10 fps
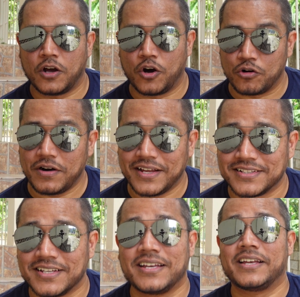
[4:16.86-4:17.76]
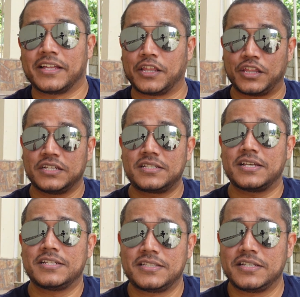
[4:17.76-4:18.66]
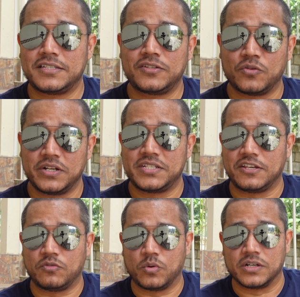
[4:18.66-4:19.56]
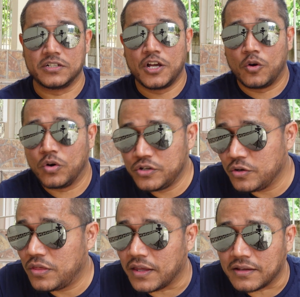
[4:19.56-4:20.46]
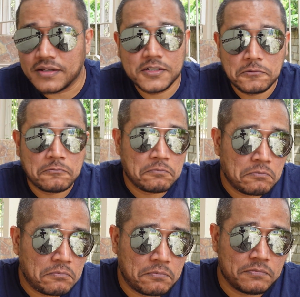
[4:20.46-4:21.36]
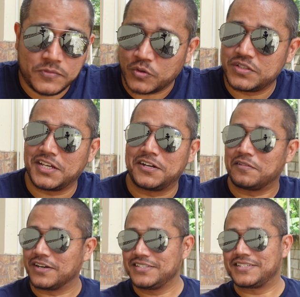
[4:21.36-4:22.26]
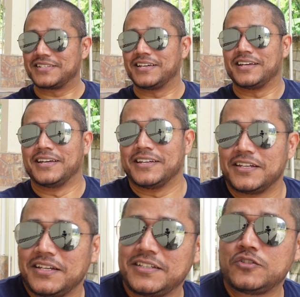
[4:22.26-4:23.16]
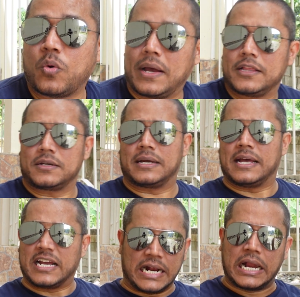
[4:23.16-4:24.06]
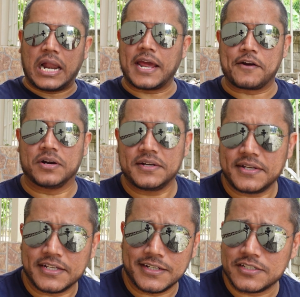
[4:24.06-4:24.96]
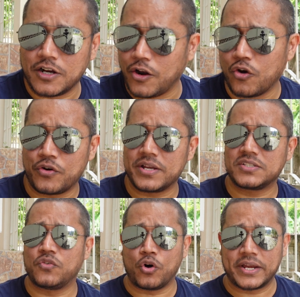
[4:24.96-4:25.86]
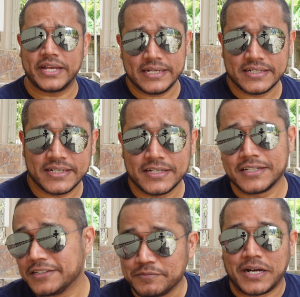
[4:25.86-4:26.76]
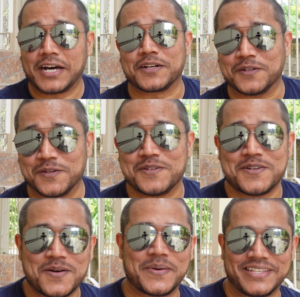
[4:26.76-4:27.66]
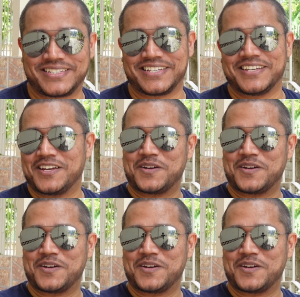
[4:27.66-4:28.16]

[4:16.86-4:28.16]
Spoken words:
All right. This is the Sony ZV-1. What do you think? Do you see a difference? Do I look clearer in this glorious 4K? I don't know. We'll see.